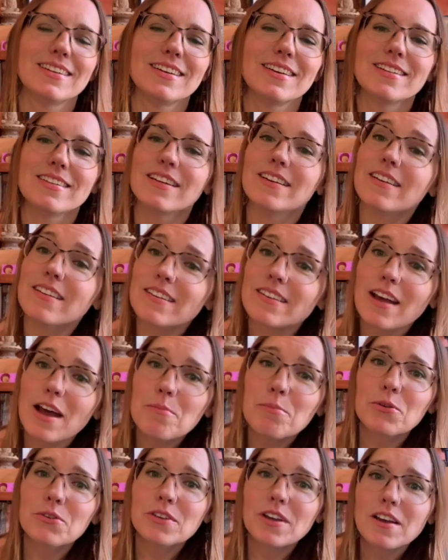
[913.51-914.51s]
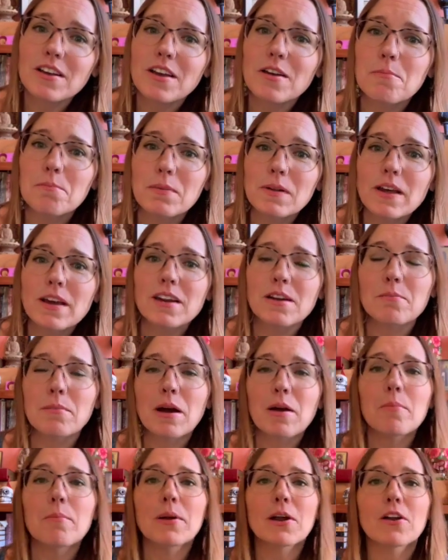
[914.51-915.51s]
The disciples can complain
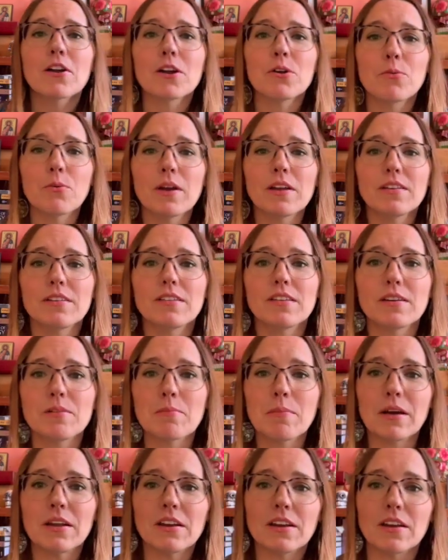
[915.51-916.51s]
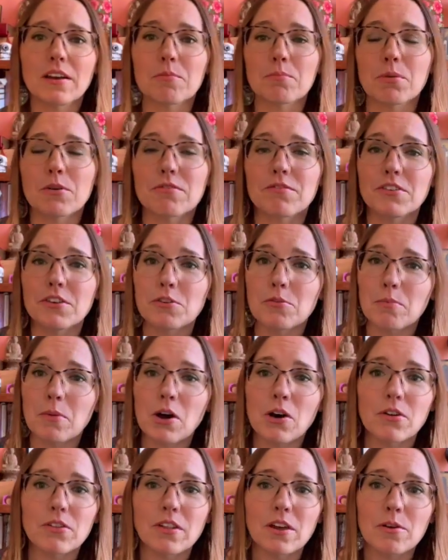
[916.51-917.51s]
about Mary wasting money on perfume
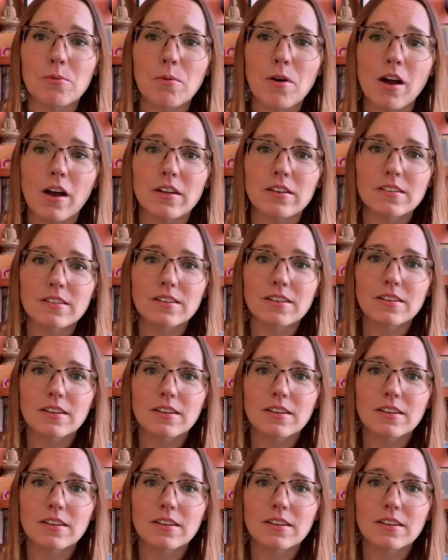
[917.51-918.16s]
all they want,